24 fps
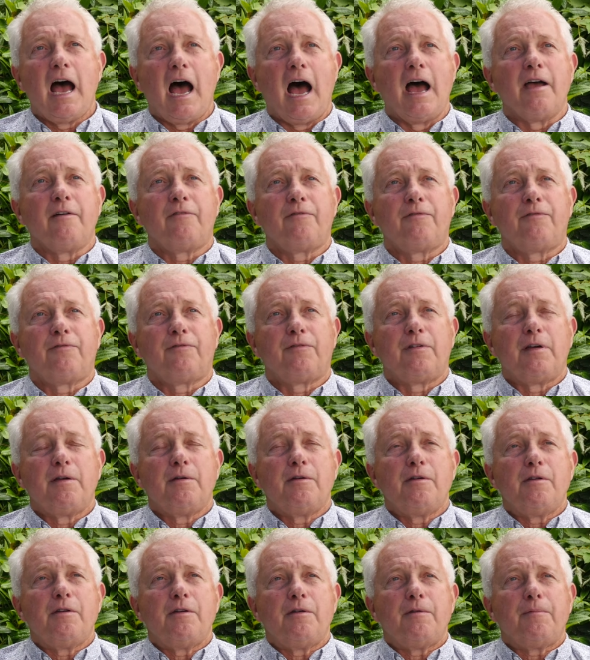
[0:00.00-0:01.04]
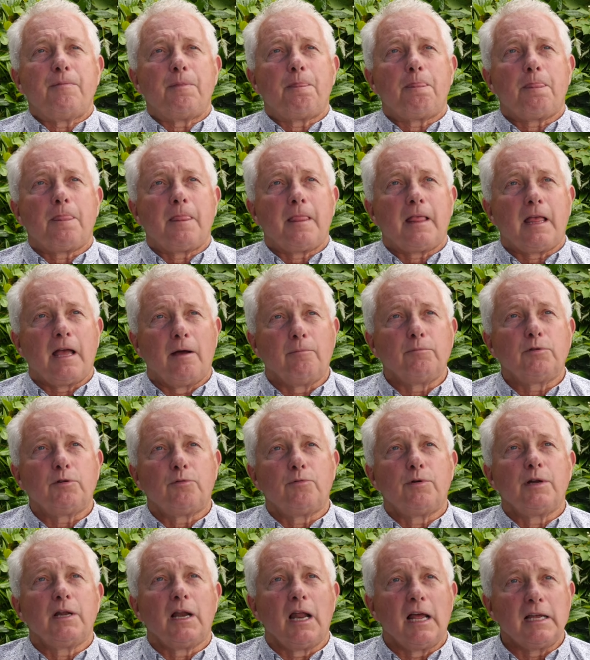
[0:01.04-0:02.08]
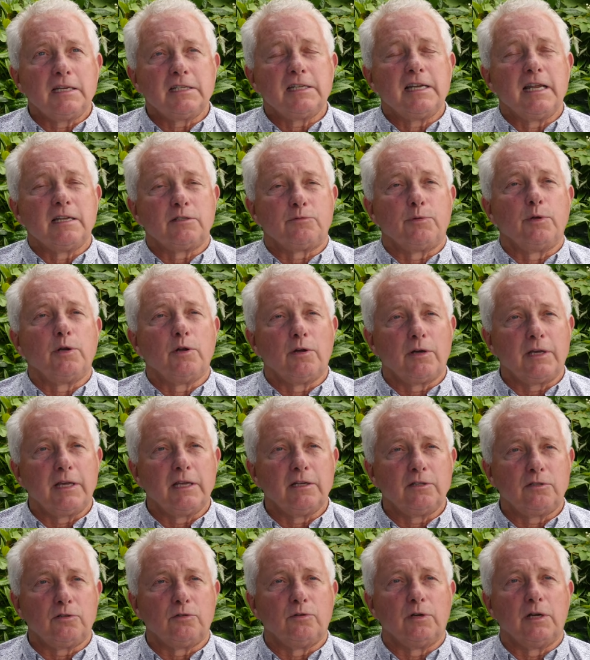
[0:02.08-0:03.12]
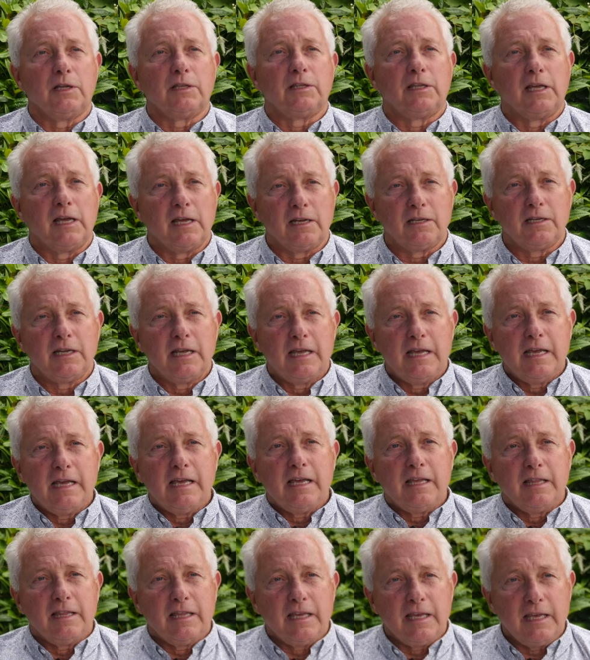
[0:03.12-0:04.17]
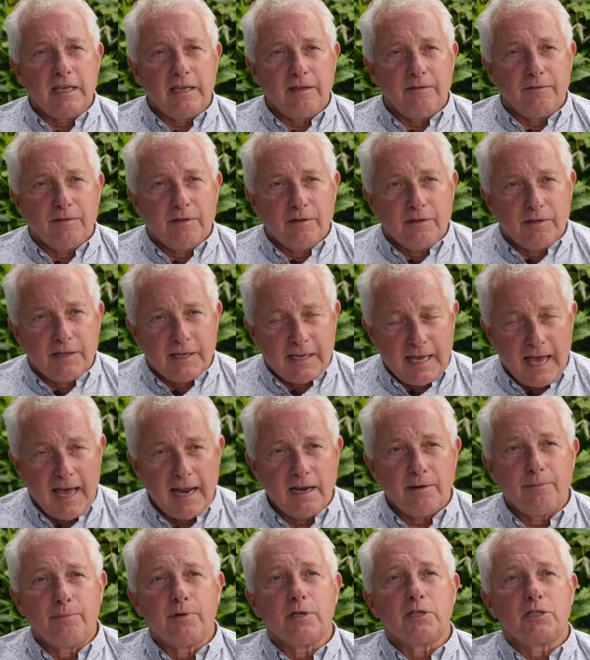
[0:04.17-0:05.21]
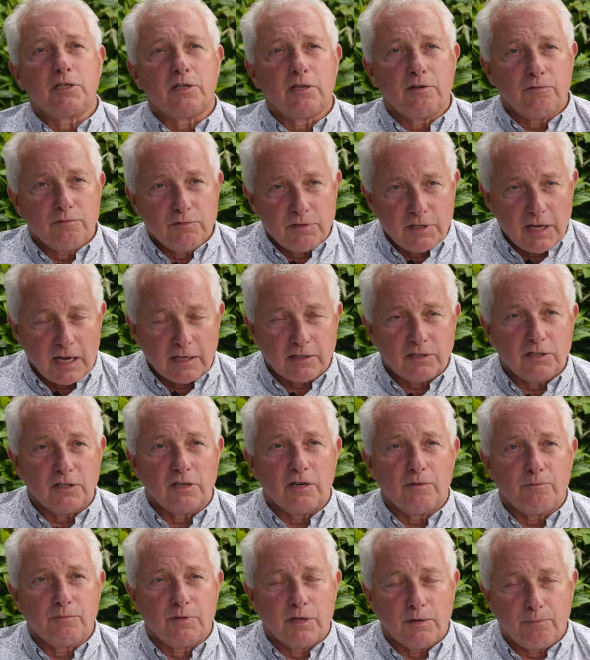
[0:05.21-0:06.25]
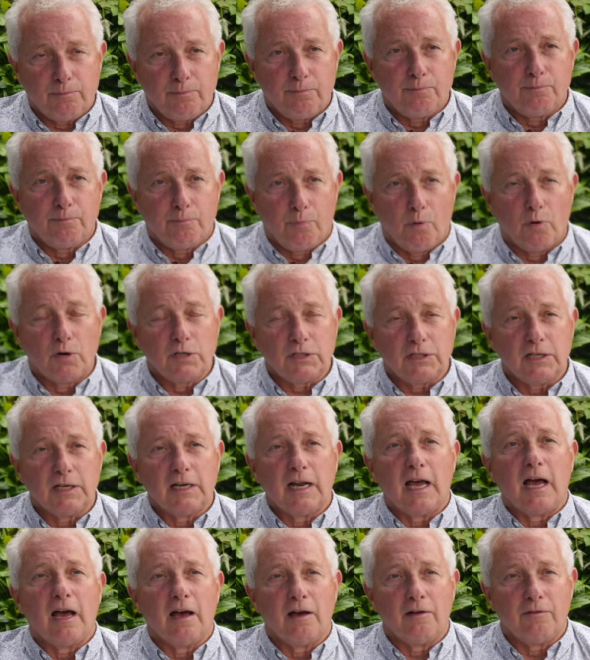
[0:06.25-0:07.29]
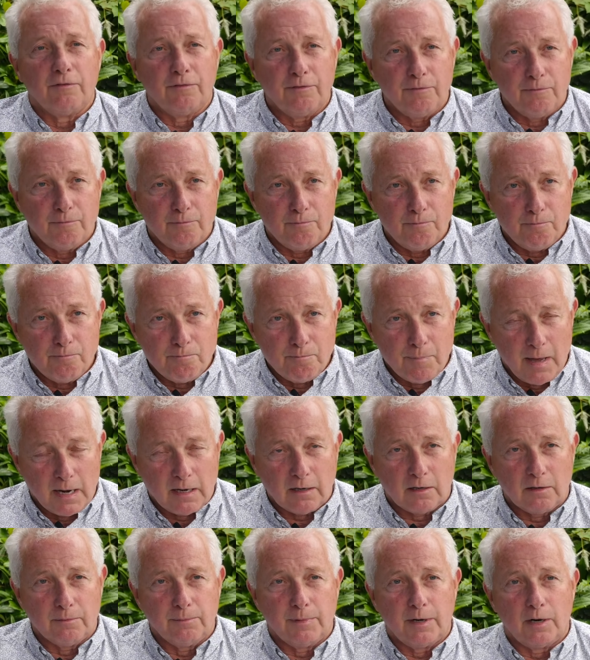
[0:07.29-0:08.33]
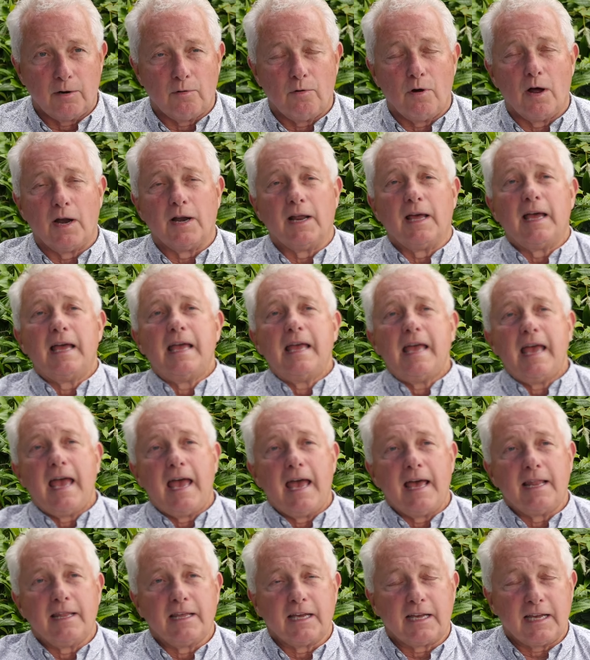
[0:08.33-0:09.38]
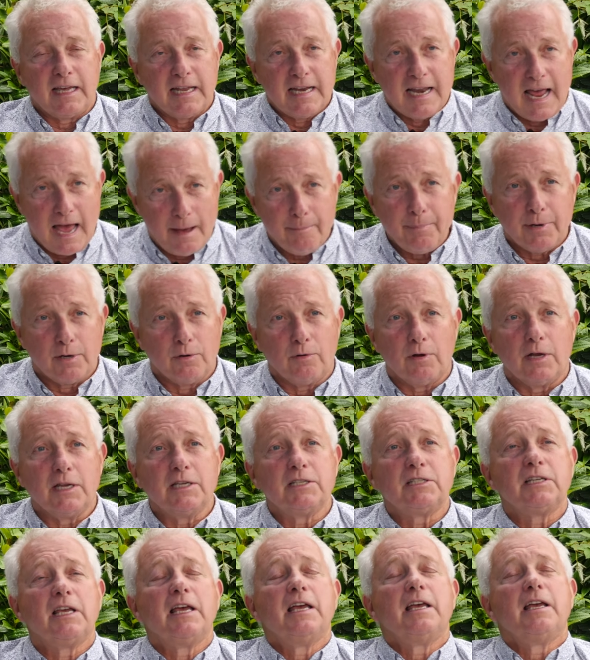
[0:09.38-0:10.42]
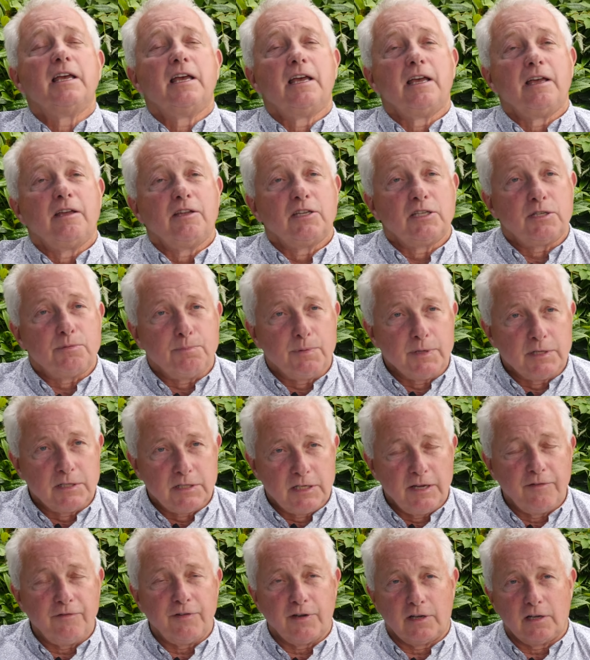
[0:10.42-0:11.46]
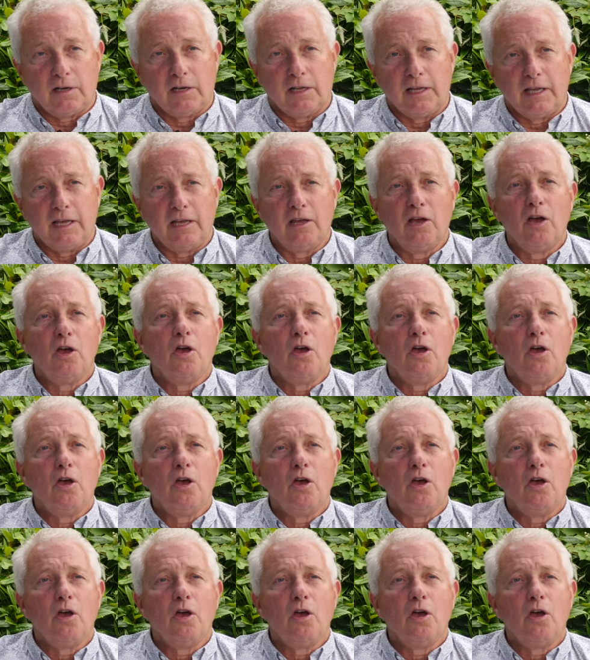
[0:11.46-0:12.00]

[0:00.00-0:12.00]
I've come to realize, and as we look into it, that the cannabis section, the portion of medical marijuana, and the cannabinoids specifically